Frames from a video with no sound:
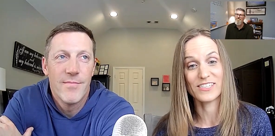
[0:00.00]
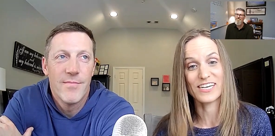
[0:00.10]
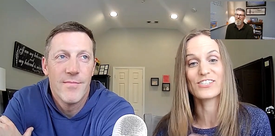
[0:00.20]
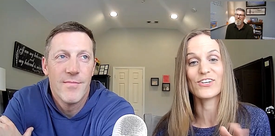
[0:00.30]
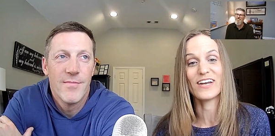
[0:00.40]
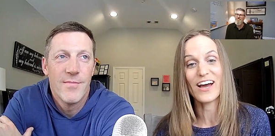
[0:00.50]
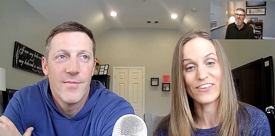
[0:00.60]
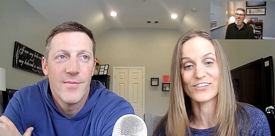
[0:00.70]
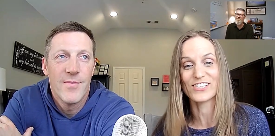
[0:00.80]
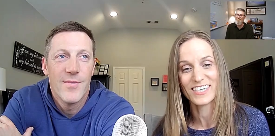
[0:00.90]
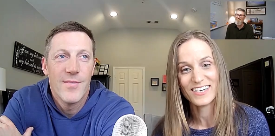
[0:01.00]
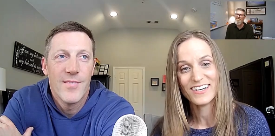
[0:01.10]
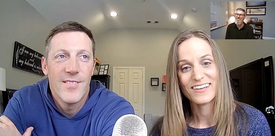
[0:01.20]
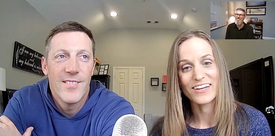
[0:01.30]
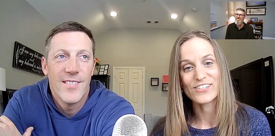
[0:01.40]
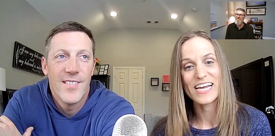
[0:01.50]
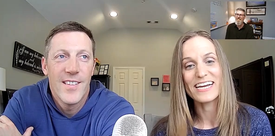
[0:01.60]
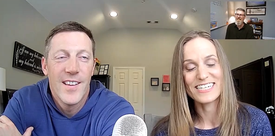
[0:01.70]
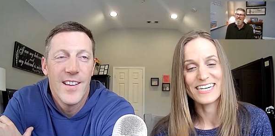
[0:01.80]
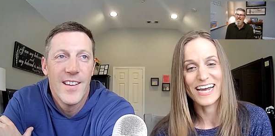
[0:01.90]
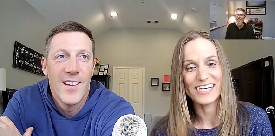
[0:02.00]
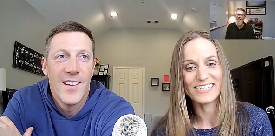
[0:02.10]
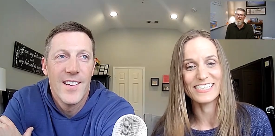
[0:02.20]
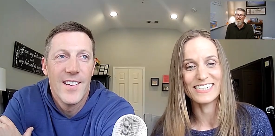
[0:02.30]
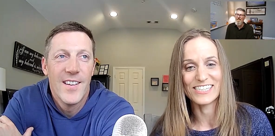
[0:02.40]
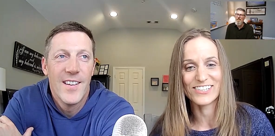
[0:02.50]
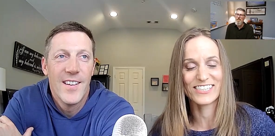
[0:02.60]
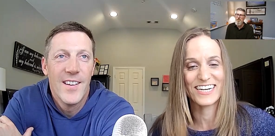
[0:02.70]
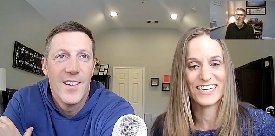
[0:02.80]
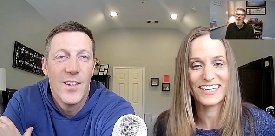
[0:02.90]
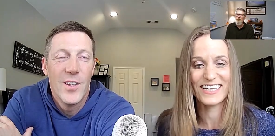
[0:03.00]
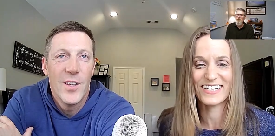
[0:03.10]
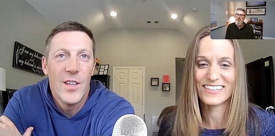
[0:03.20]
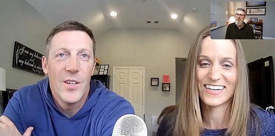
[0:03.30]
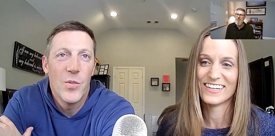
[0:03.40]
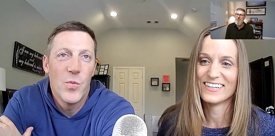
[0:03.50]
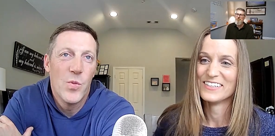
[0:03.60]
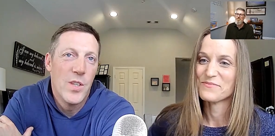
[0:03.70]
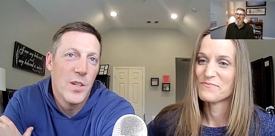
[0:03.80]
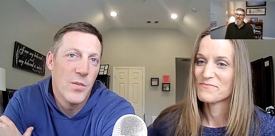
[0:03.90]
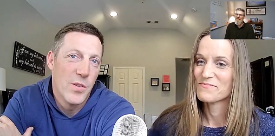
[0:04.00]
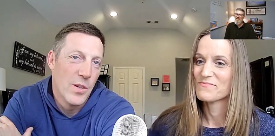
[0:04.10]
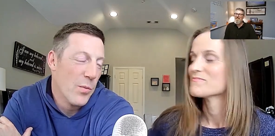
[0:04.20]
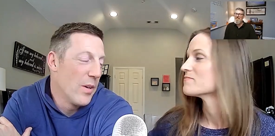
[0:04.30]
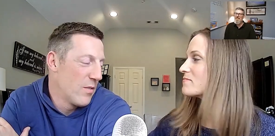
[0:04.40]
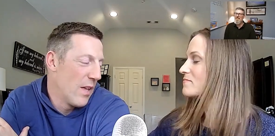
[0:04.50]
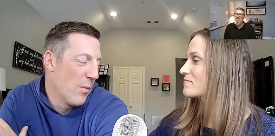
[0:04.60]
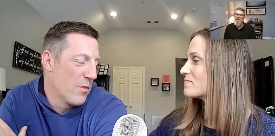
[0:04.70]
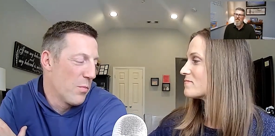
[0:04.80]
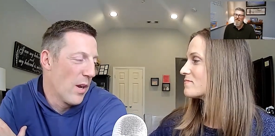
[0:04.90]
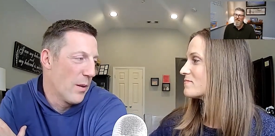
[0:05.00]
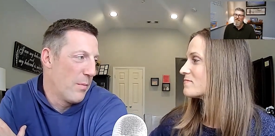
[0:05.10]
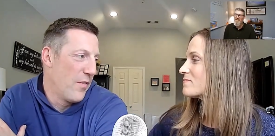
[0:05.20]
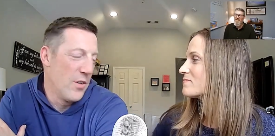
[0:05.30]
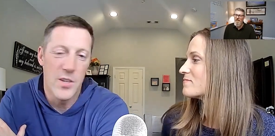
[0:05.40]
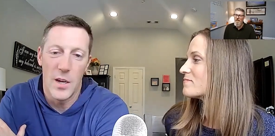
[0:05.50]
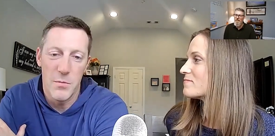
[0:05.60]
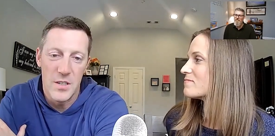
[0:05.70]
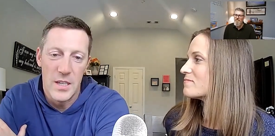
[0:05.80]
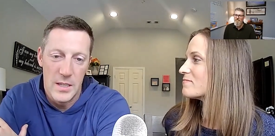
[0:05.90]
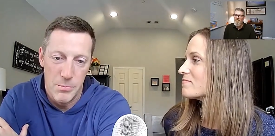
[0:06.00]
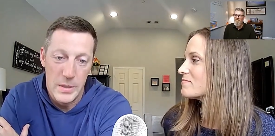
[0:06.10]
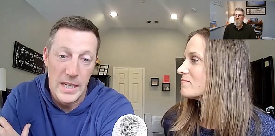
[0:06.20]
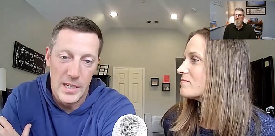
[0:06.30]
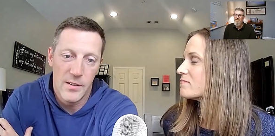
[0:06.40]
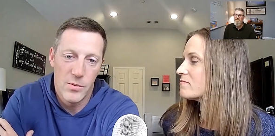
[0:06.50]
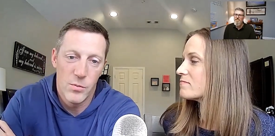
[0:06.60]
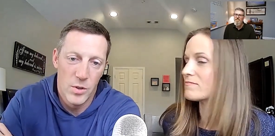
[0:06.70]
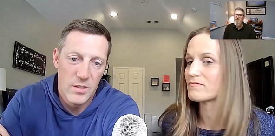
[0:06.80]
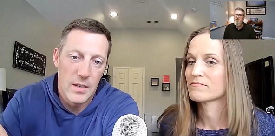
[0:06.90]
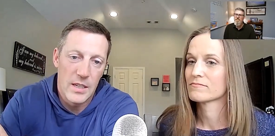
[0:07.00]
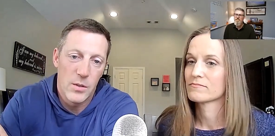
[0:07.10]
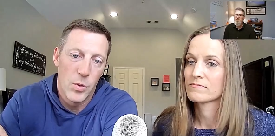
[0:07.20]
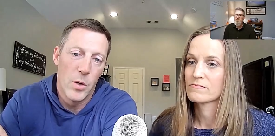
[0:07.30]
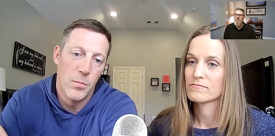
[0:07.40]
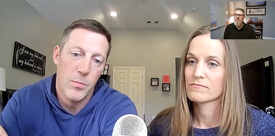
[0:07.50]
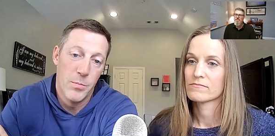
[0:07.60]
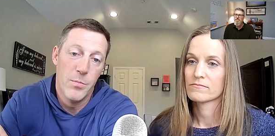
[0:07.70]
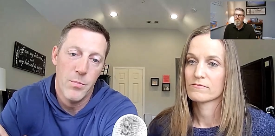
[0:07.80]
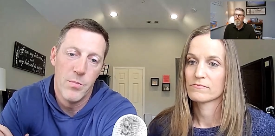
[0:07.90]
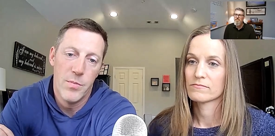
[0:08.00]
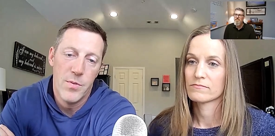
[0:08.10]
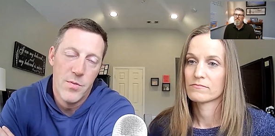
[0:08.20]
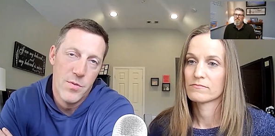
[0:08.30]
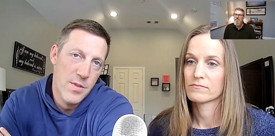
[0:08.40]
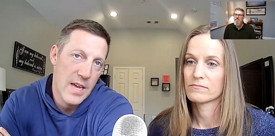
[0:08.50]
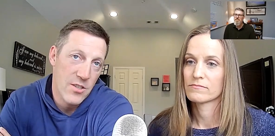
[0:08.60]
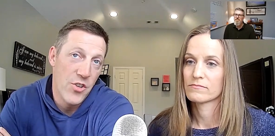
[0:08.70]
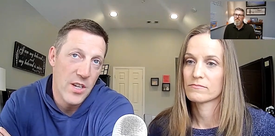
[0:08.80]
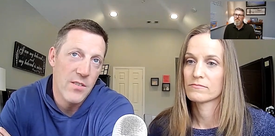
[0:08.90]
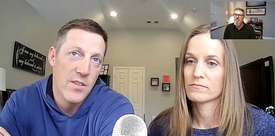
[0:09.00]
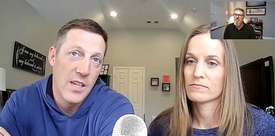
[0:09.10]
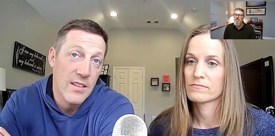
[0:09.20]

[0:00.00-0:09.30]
Speaker 1: process so now there's there's 18 19 years
Speaker 2: it, nice. there was that was brought up a few times in the beginning was like well that she